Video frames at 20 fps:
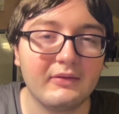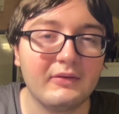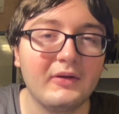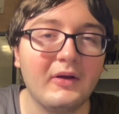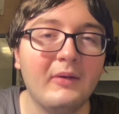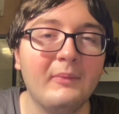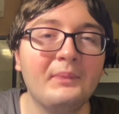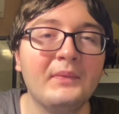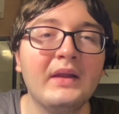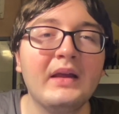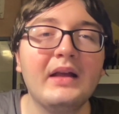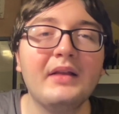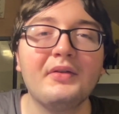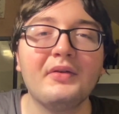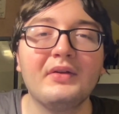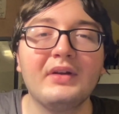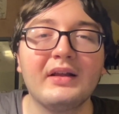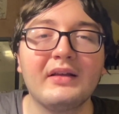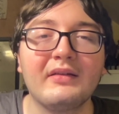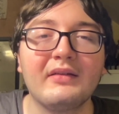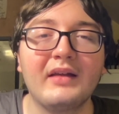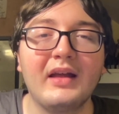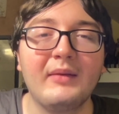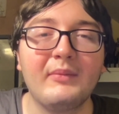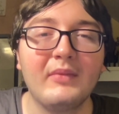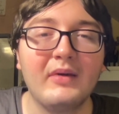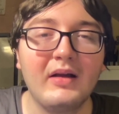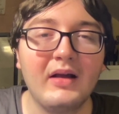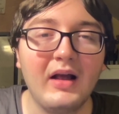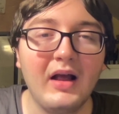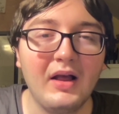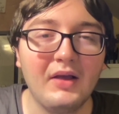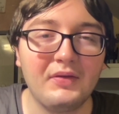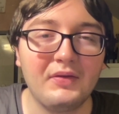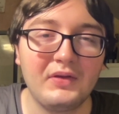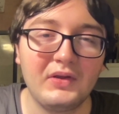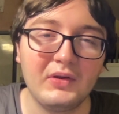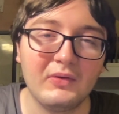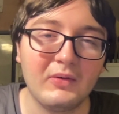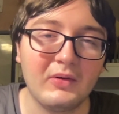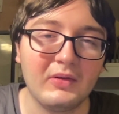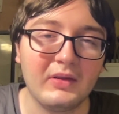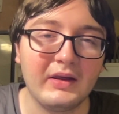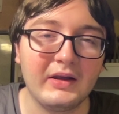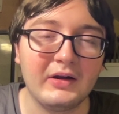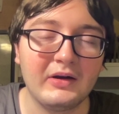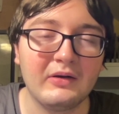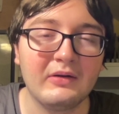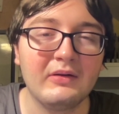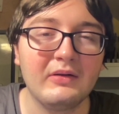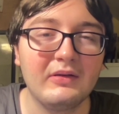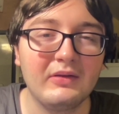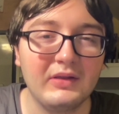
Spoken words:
So, until next time, I'll see you all later.